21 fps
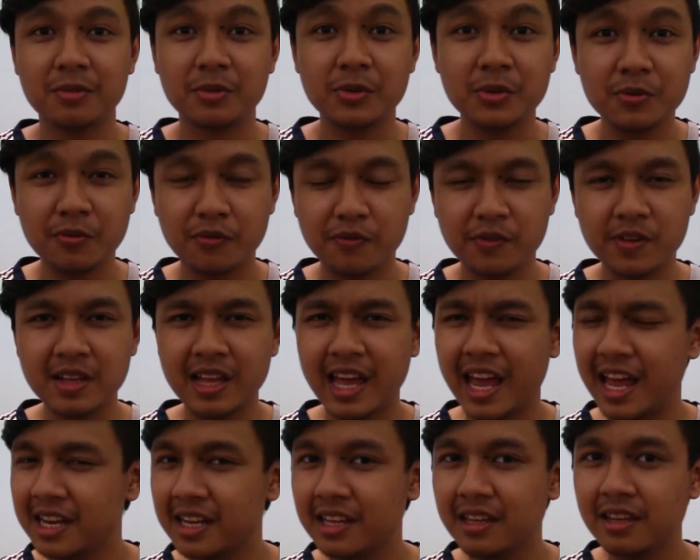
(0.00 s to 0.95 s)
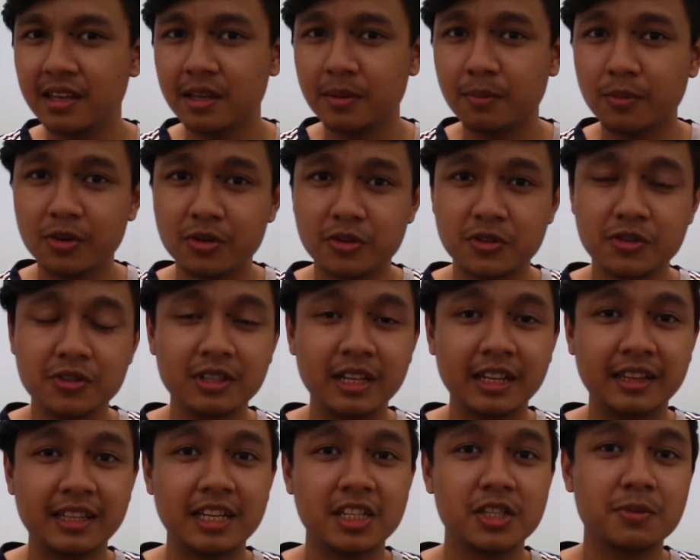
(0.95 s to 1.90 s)
Will you feel any emotional
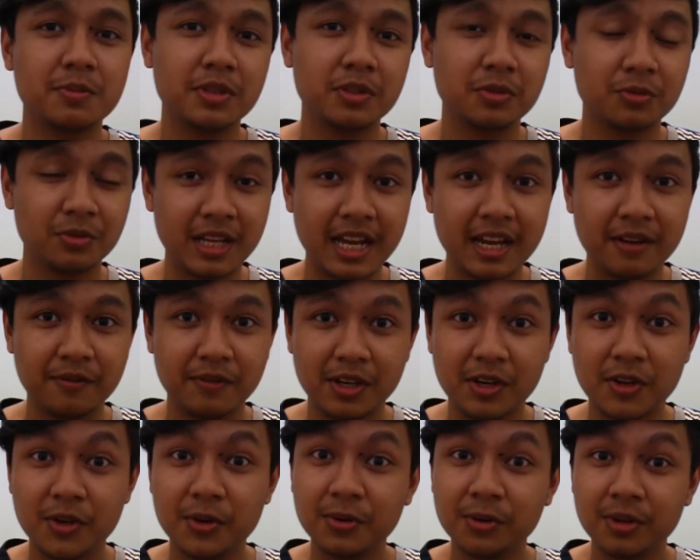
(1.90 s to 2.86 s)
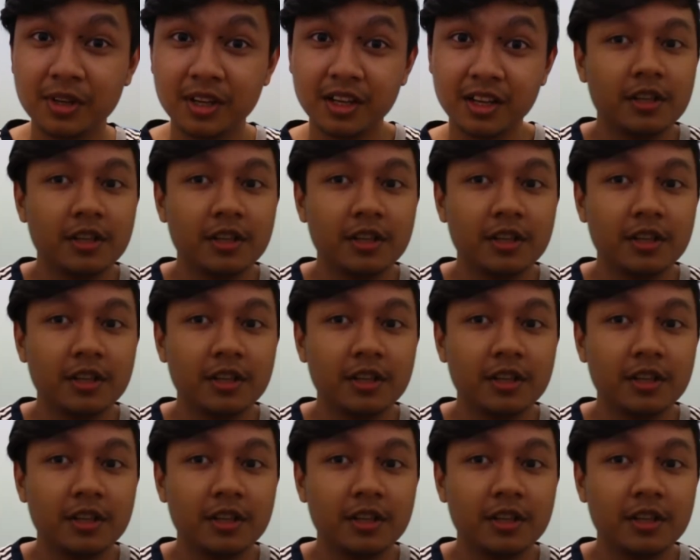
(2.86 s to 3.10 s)
attachment to that video?